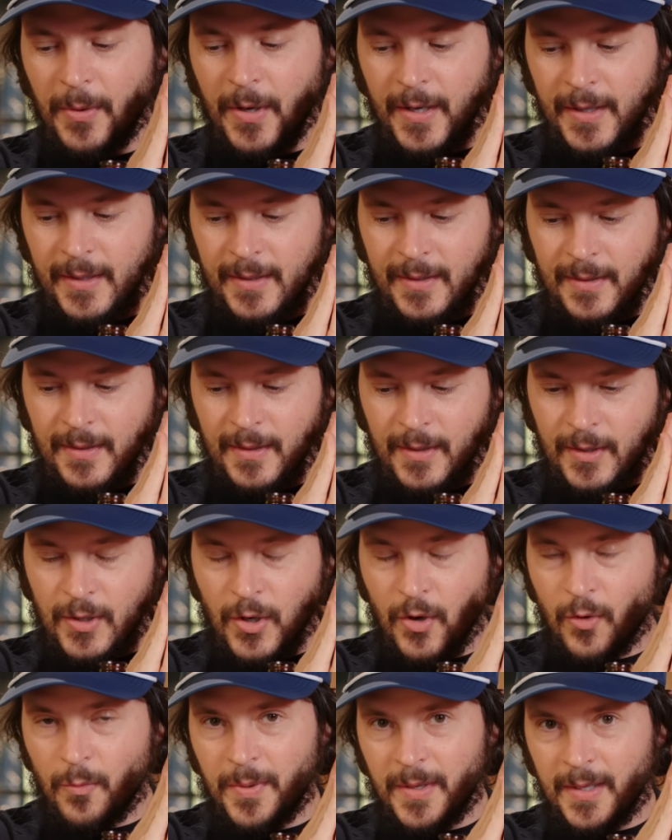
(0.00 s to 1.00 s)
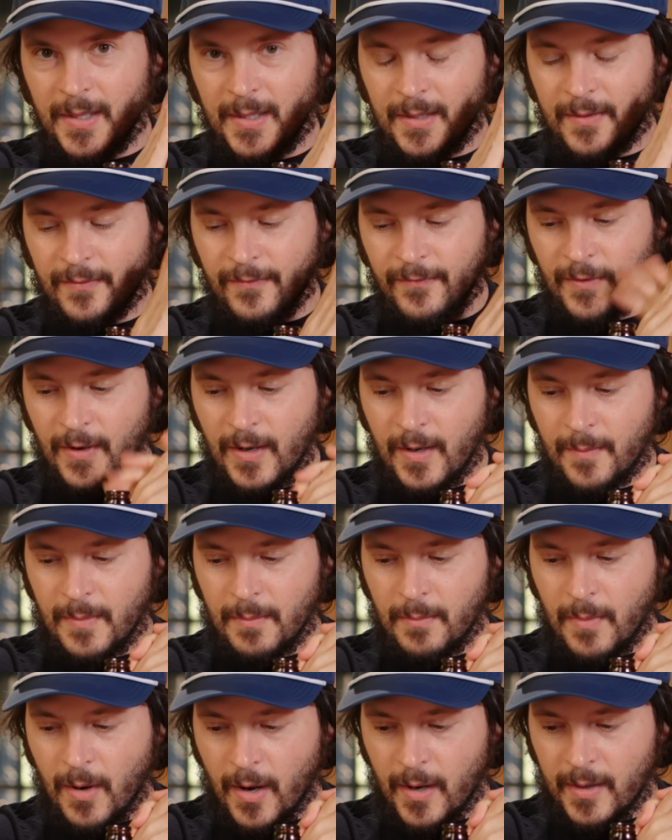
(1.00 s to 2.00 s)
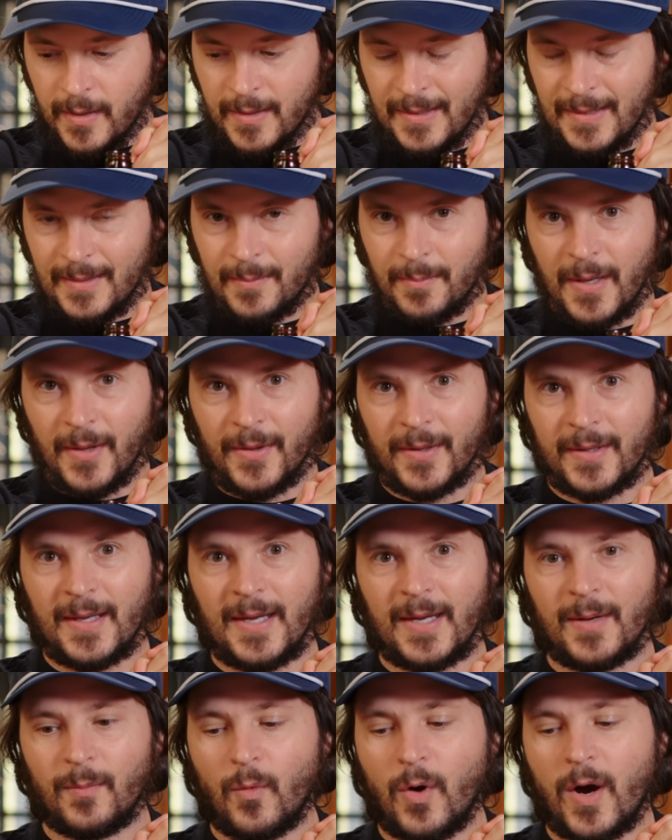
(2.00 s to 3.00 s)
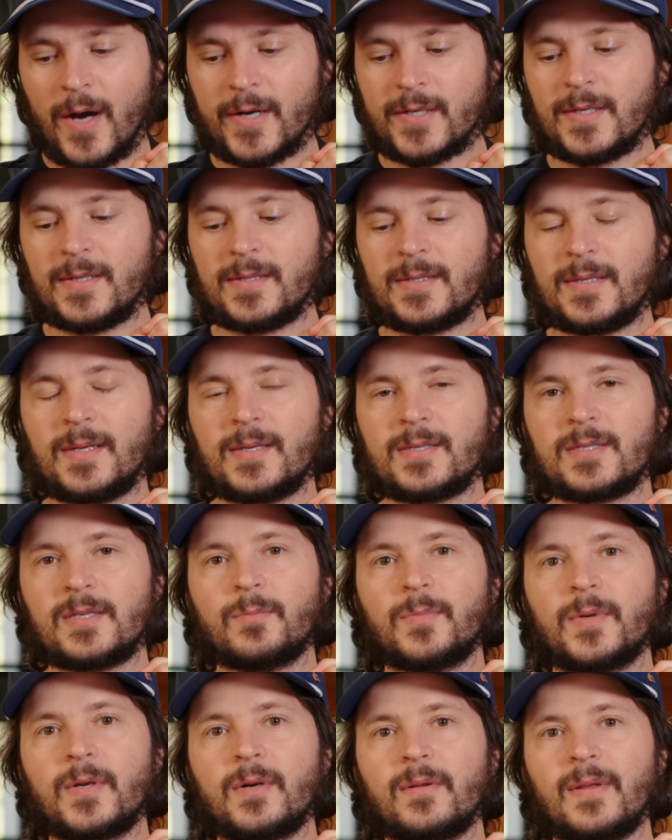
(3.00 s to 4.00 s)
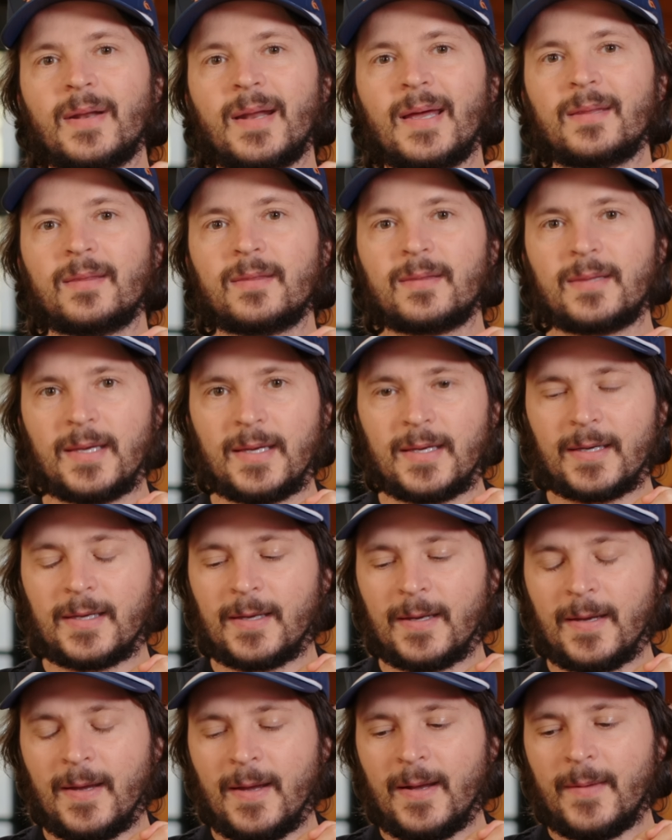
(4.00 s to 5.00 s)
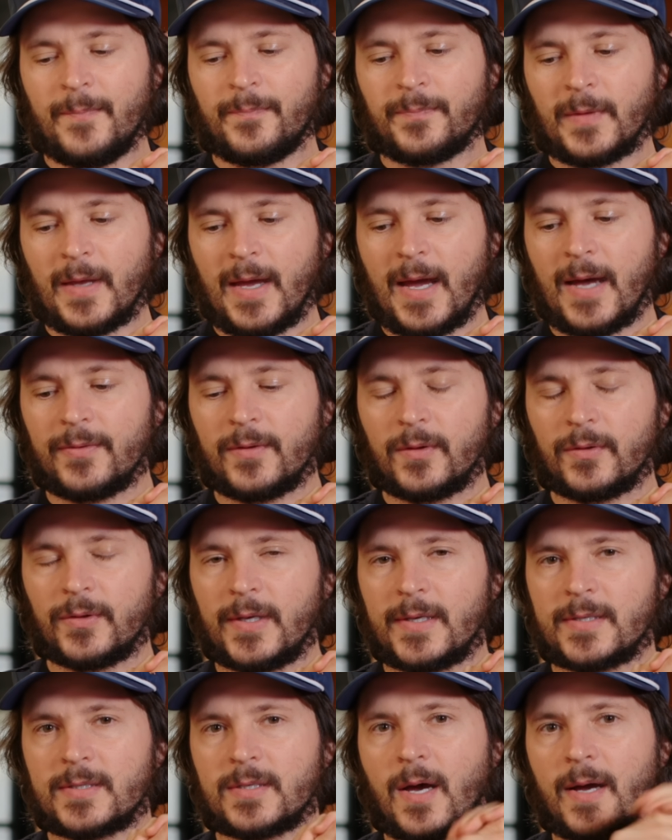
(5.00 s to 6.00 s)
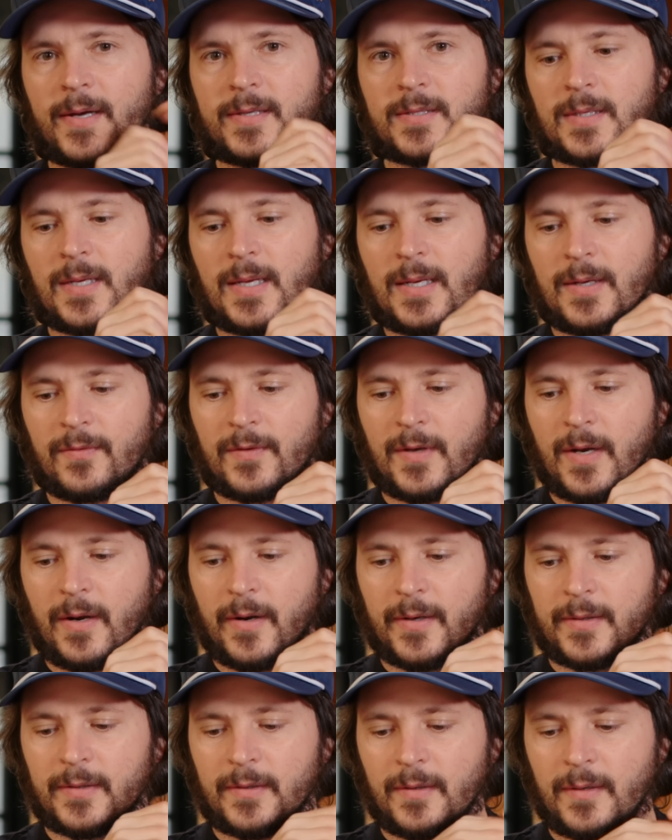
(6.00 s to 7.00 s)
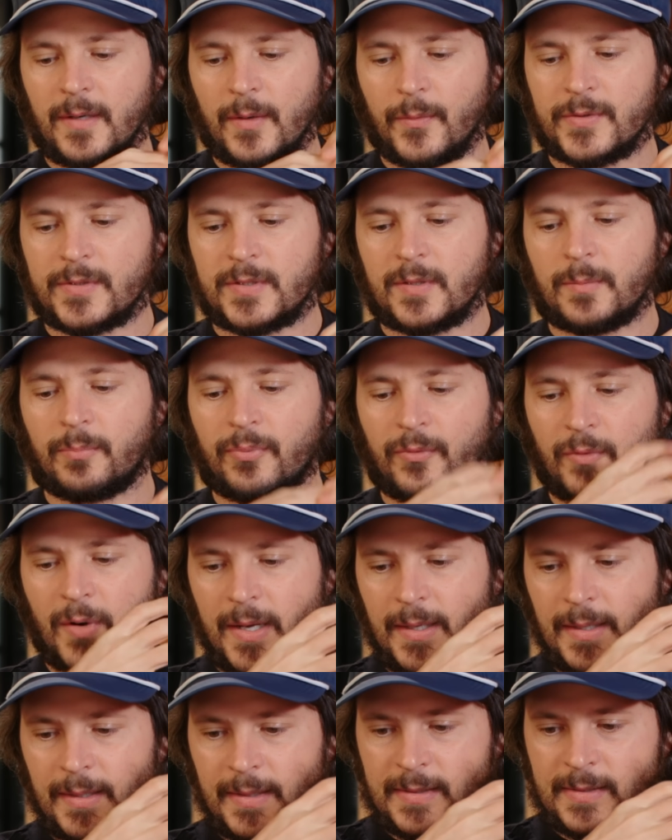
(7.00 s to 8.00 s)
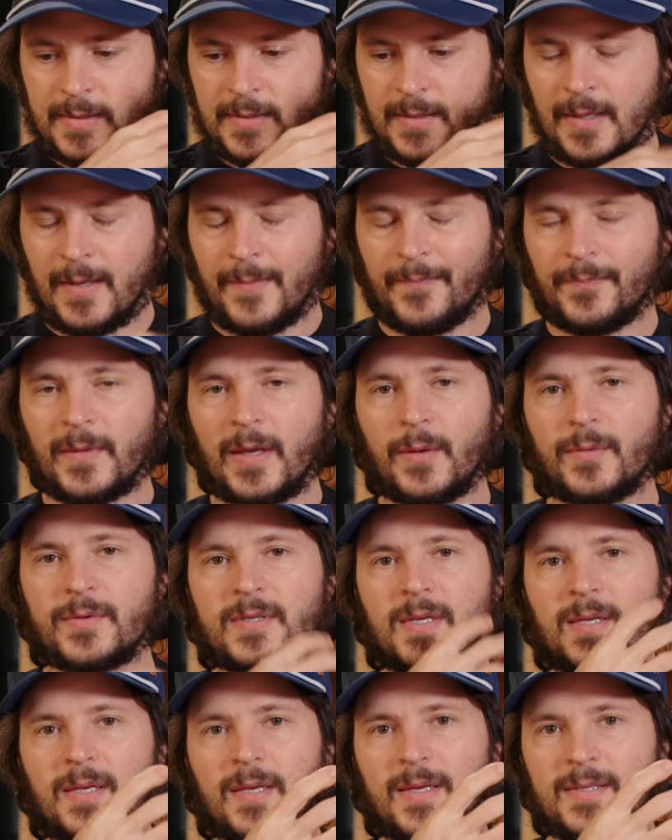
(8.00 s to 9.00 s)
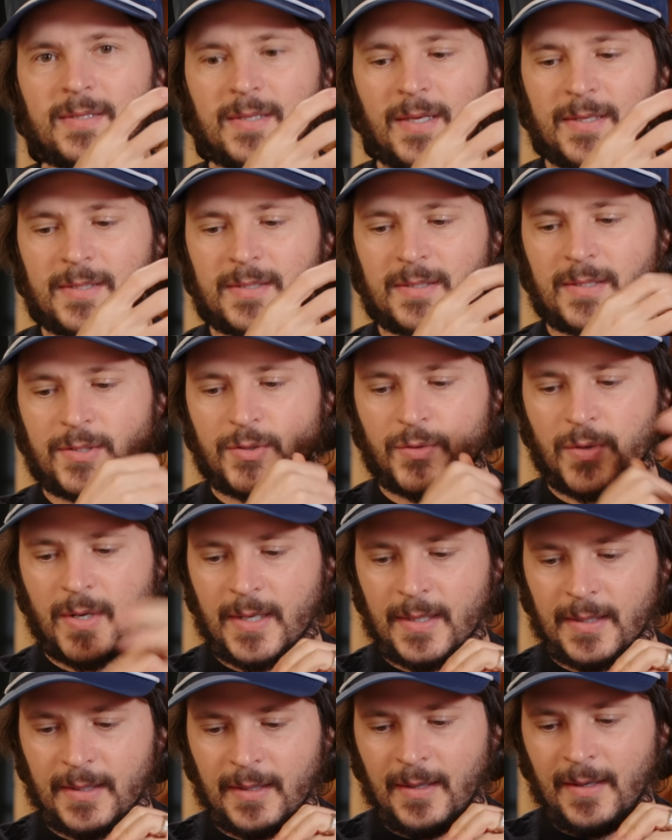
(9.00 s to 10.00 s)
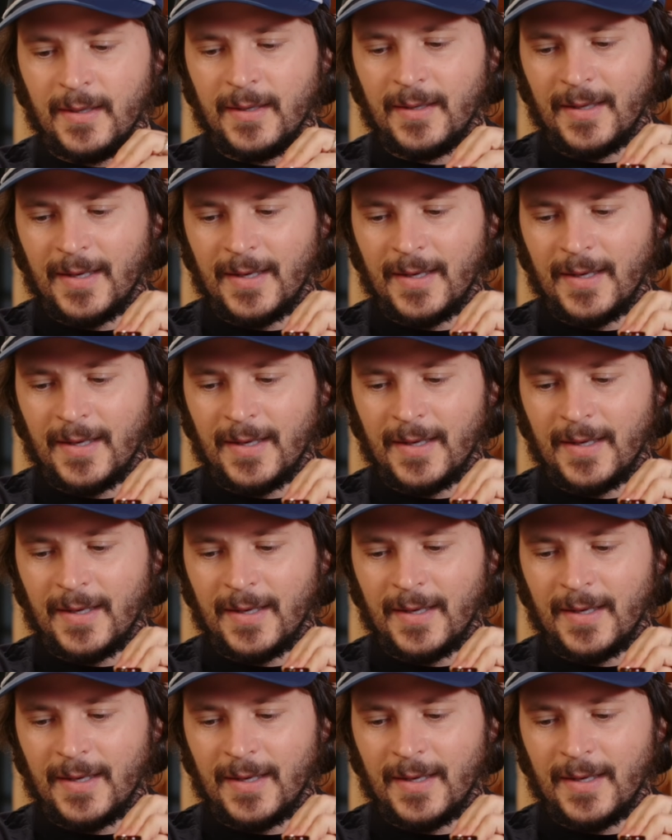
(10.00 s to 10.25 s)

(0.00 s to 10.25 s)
but Go Big from Mark in Bellingham, Washington is the beer that I think had the least oxidative character. It was the brightest. It was the easiest to drink.